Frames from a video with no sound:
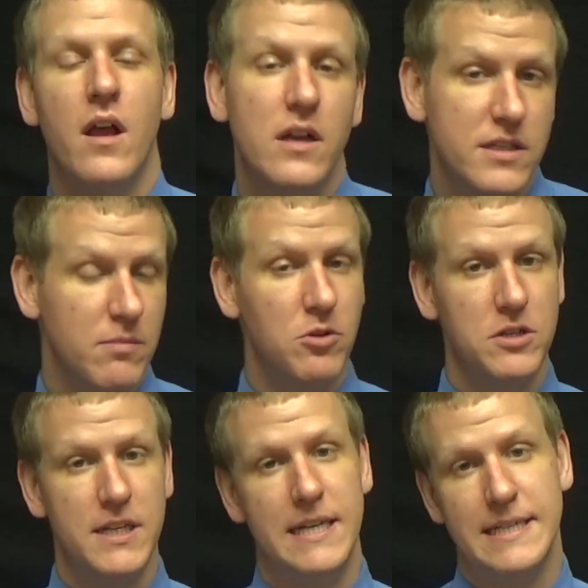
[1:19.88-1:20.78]
Similar
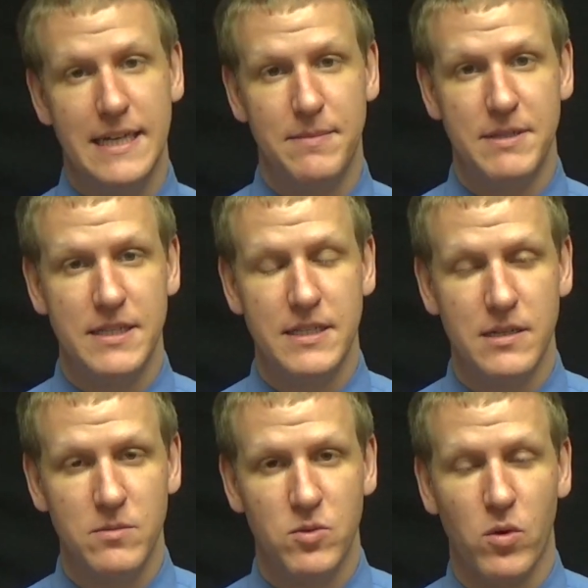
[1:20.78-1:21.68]
to desktop
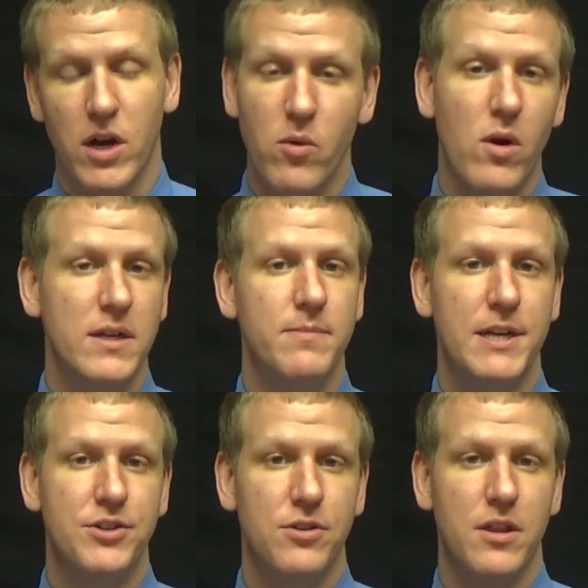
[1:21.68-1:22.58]
systems, we're going to want to
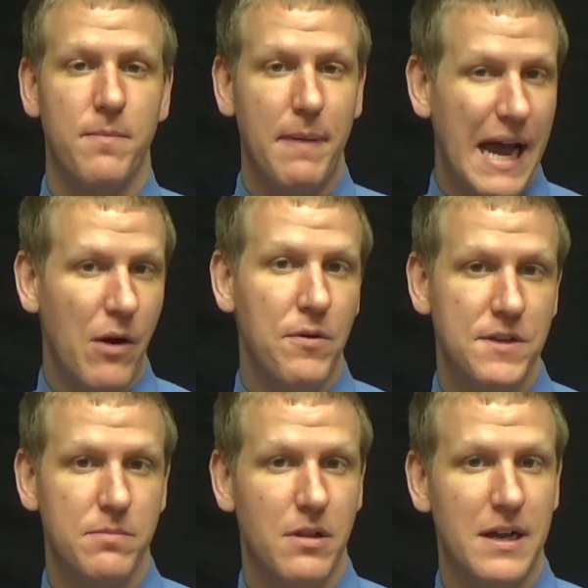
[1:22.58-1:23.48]
make sure that the power
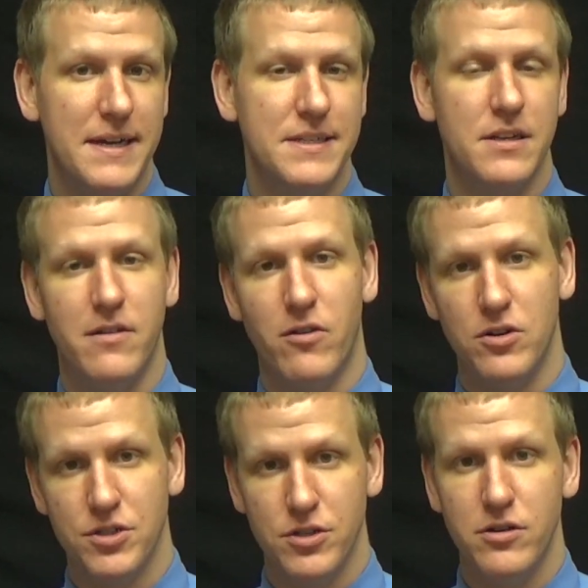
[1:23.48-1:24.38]
supplies of our
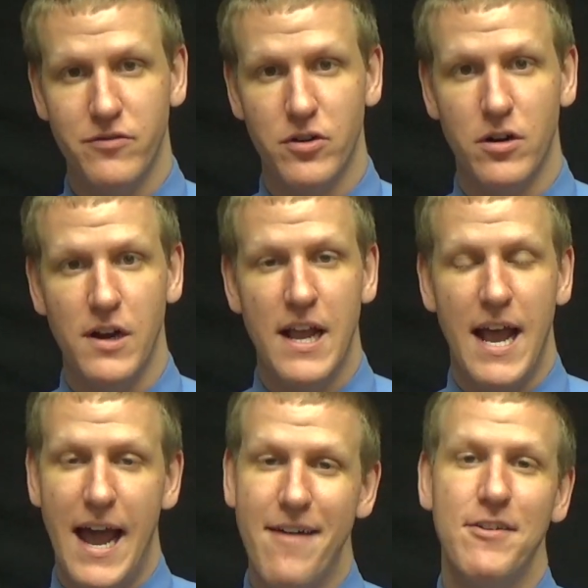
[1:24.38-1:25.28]
server
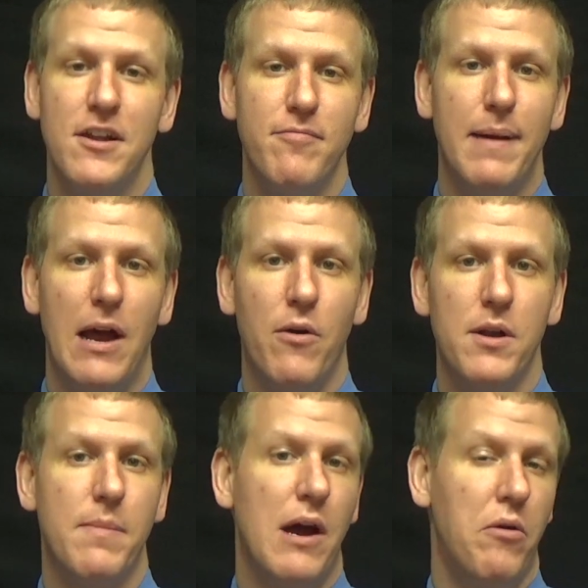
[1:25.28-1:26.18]
have enough power
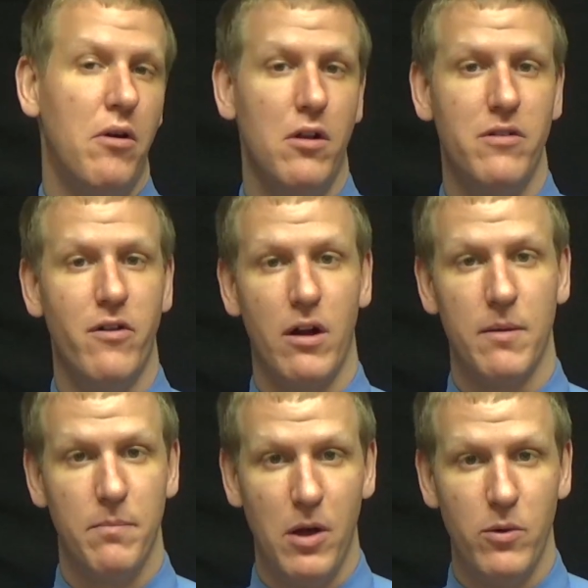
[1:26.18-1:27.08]
to power all of our
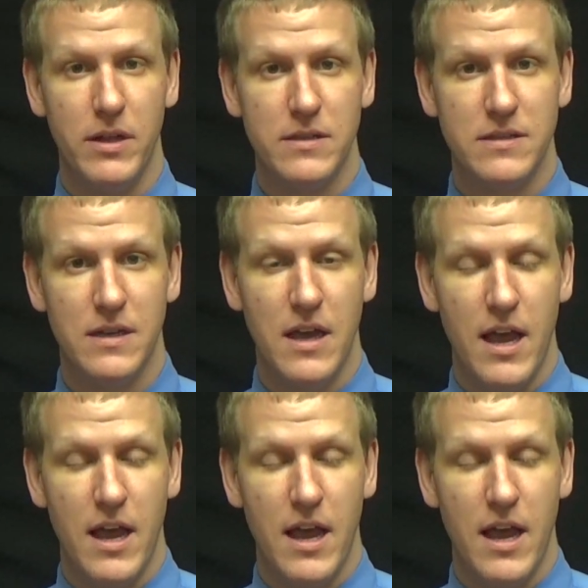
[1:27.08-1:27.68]
components.